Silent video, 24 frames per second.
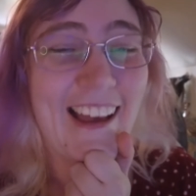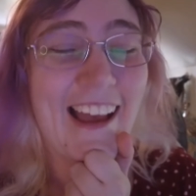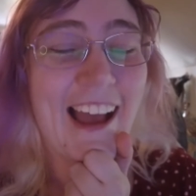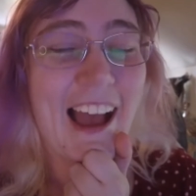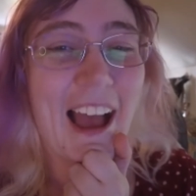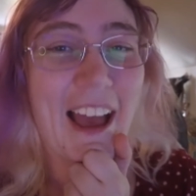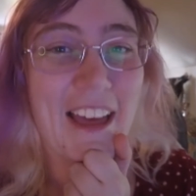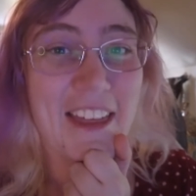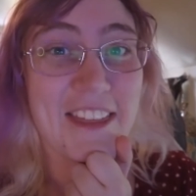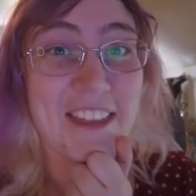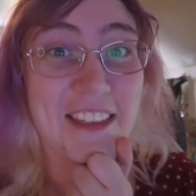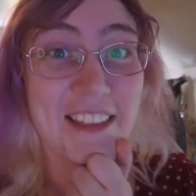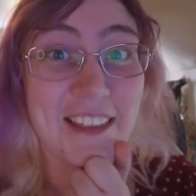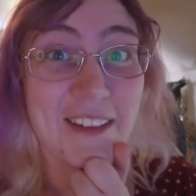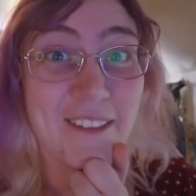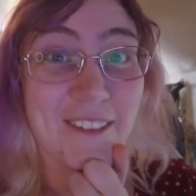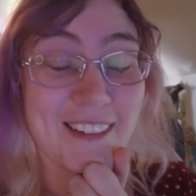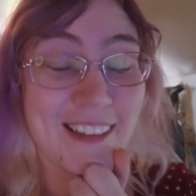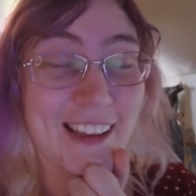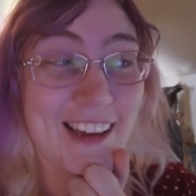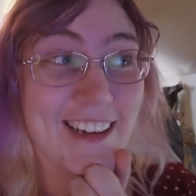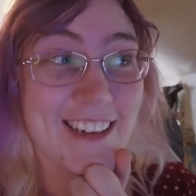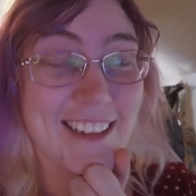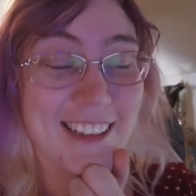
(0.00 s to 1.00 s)
I think that
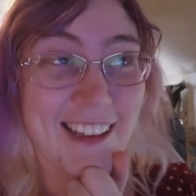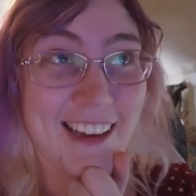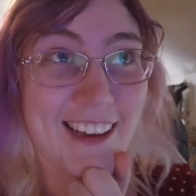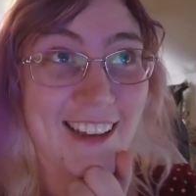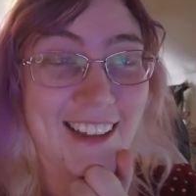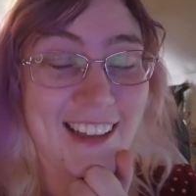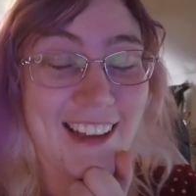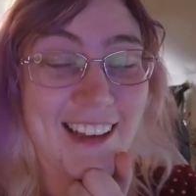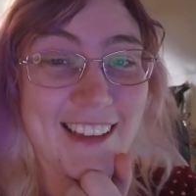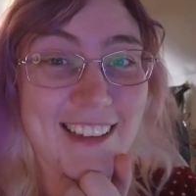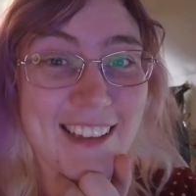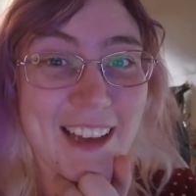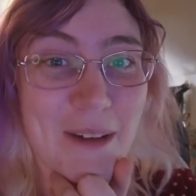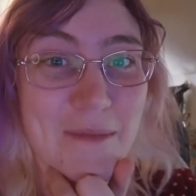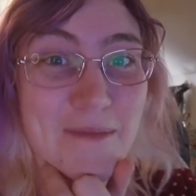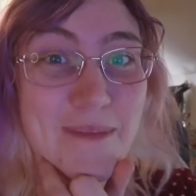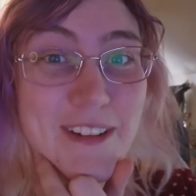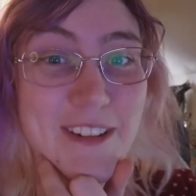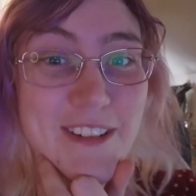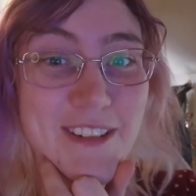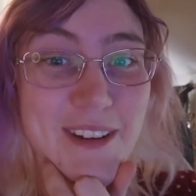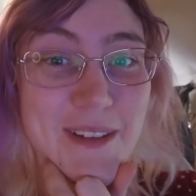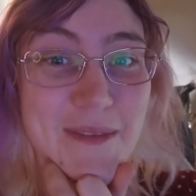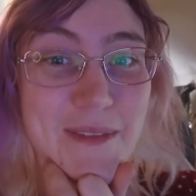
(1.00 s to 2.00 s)
was actually our last
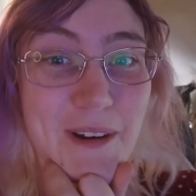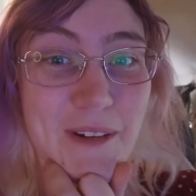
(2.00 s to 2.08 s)
camping trip.